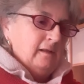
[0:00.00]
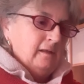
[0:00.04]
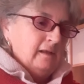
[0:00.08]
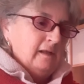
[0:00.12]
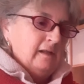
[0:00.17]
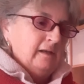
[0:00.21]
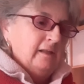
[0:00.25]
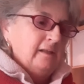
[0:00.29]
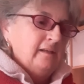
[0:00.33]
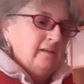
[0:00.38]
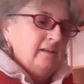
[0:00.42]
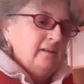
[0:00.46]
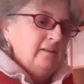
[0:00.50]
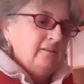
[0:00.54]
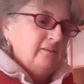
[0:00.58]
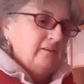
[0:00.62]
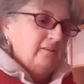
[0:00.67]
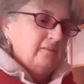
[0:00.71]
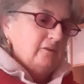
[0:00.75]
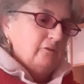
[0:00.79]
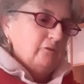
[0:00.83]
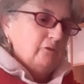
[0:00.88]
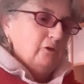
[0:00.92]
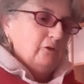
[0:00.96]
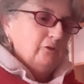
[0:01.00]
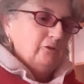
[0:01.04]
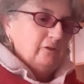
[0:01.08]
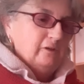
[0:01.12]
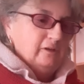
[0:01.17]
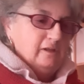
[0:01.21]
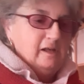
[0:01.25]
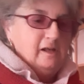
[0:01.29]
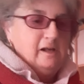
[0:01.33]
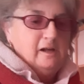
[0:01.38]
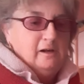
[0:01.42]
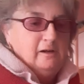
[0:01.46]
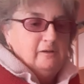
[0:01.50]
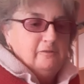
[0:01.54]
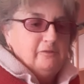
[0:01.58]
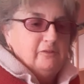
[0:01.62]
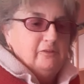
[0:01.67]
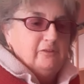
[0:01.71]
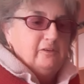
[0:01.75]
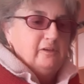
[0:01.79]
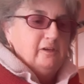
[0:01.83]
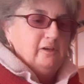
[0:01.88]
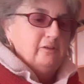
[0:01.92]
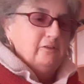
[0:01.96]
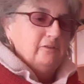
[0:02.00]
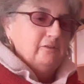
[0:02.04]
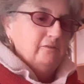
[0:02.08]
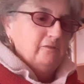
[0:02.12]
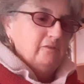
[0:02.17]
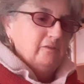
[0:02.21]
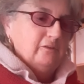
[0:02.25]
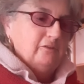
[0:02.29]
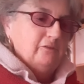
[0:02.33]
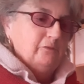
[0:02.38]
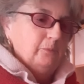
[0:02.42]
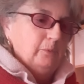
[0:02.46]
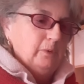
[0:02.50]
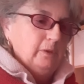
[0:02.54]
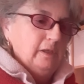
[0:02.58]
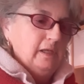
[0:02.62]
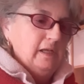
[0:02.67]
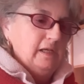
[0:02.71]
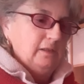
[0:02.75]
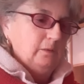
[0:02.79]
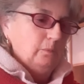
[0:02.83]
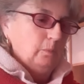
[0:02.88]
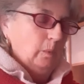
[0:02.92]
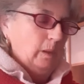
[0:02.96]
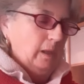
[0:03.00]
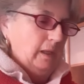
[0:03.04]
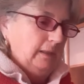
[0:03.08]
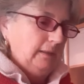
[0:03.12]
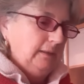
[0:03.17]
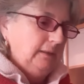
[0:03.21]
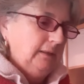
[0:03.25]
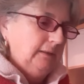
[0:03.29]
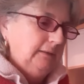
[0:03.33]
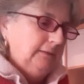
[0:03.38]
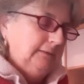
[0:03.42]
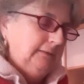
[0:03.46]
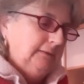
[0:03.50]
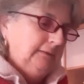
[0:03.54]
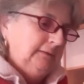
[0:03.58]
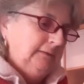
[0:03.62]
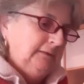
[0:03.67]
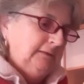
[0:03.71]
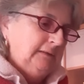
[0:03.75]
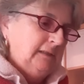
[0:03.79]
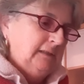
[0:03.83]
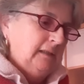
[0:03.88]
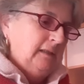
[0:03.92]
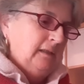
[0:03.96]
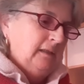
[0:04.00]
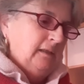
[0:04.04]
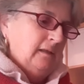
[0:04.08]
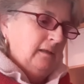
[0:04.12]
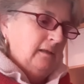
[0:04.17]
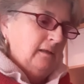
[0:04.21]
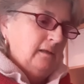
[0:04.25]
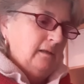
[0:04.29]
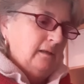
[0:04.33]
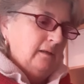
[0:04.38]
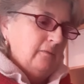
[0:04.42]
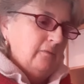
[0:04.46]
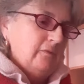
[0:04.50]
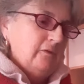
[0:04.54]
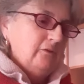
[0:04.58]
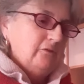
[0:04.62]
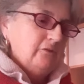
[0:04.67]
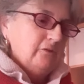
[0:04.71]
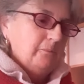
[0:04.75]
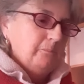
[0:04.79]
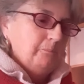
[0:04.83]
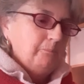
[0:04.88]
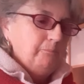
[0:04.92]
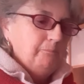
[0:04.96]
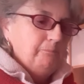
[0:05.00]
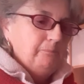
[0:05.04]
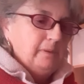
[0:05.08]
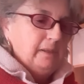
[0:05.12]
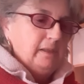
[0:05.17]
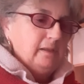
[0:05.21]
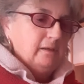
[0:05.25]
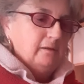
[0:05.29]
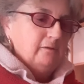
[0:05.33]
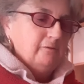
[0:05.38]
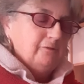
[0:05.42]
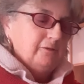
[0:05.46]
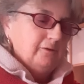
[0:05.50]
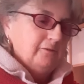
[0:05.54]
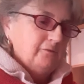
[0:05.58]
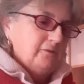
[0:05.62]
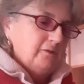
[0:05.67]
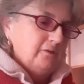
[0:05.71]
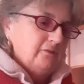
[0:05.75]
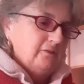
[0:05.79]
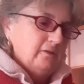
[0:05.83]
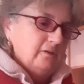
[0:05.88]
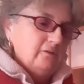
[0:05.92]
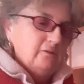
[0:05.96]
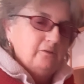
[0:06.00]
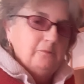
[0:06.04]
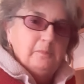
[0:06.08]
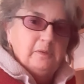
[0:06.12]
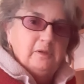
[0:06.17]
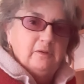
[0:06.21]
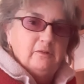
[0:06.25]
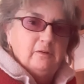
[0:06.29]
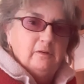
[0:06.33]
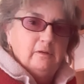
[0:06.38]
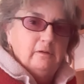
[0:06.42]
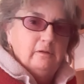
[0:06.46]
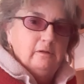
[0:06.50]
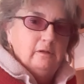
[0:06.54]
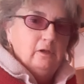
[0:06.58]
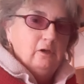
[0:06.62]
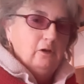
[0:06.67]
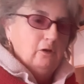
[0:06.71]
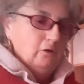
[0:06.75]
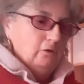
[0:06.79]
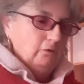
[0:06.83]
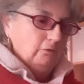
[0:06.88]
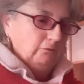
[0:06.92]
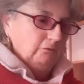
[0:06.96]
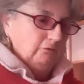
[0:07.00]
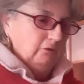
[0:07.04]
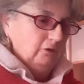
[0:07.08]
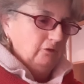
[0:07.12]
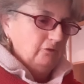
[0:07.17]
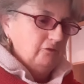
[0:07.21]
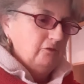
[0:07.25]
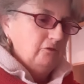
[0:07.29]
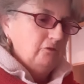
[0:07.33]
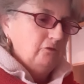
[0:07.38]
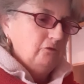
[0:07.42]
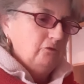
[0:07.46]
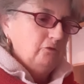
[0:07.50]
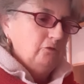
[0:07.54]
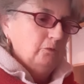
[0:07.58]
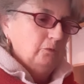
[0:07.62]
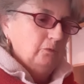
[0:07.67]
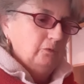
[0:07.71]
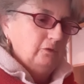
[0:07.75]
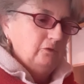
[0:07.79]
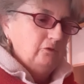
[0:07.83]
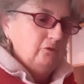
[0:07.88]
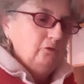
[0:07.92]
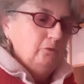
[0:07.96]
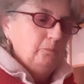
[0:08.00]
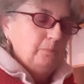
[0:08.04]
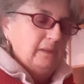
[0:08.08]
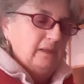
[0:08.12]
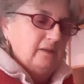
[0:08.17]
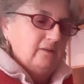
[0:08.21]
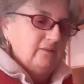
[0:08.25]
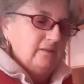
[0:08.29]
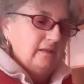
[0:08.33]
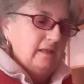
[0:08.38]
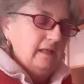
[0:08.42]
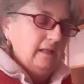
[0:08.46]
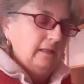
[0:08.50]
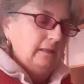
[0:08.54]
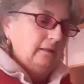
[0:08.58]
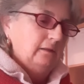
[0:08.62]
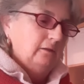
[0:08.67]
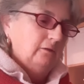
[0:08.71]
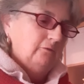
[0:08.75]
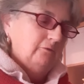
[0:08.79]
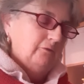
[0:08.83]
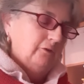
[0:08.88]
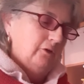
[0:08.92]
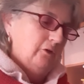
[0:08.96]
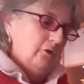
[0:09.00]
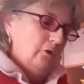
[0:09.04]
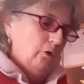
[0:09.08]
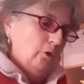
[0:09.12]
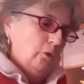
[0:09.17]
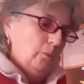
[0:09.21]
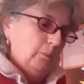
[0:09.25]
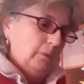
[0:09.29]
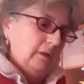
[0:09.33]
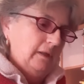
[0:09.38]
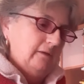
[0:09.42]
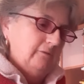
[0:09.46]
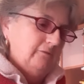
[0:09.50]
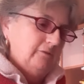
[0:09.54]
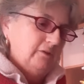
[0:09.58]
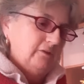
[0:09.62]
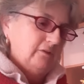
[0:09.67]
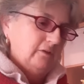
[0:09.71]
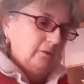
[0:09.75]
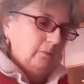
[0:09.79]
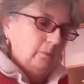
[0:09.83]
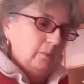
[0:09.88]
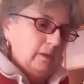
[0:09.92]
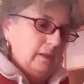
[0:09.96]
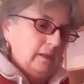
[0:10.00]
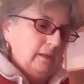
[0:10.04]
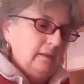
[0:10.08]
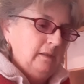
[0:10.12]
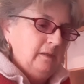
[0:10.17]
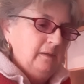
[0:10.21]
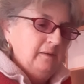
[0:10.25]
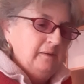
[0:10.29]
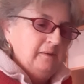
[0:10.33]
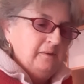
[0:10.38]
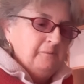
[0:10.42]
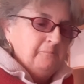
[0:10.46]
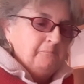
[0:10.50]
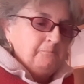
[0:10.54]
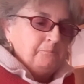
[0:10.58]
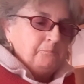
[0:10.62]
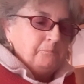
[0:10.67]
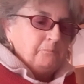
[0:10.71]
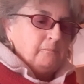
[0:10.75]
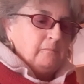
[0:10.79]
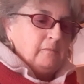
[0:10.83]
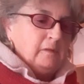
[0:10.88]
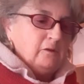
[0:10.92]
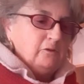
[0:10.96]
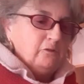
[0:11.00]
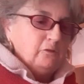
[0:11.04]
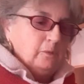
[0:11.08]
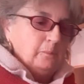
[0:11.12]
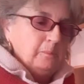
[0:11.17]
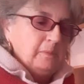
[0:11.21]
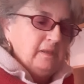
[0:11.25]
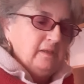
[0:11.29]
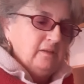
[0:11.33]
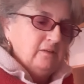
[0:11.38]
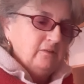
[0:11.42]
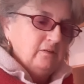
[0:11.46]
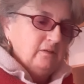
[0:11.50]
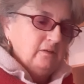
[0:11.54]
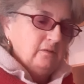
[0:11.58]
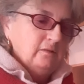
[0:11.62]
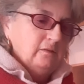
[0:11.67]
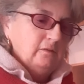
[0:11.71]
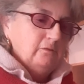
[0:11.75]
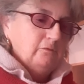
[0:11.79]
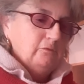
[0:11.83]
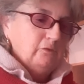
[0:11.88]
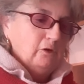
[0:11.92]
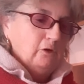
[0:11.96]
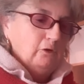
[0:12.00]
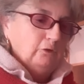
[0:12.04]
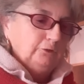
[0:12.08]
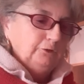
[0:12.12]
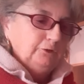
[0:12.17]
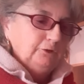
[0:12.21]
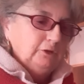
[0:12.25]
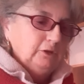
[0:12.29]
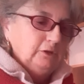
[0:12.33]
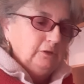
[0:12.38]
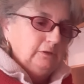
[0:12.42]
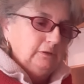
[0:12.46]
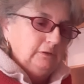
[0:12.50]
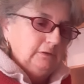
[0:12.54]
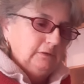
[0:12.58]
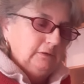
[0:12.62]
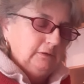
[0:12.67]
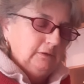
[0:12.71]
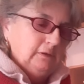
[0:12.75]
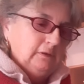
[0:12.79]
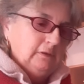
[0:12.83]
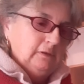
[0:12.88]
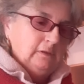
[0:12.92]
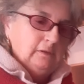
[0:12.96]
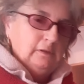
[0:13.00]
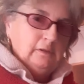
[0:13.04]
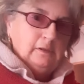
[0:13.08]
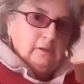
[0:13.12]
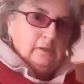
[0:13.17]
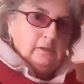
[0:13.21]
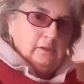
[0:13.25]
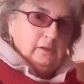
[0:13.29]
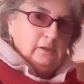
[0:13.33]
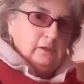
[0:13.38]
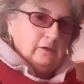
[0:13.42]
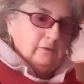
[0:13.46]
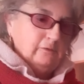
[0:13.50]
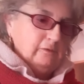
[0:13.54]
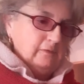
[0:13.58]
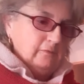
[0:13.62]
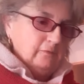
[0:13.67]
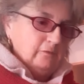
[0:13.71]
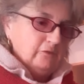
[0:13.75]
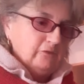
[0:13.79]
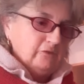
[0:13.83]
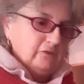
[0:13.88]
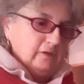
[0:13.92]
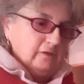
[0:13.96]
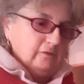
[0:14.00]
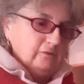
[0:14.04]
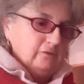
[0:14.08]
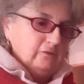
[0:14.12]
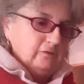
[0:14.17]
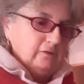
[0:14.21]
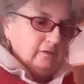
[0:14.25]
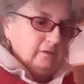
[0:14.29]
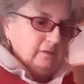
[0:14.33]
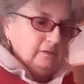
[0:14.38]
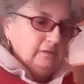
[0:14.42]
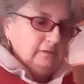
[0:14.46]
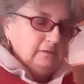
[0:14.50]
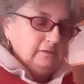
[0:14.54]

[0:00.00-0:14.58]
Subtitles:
and I needed the rod at half the size of this one anyway. These are big 50 centimetre long rods. It's too big to handle for normal everyday wear. So I'm heating the rod around the centre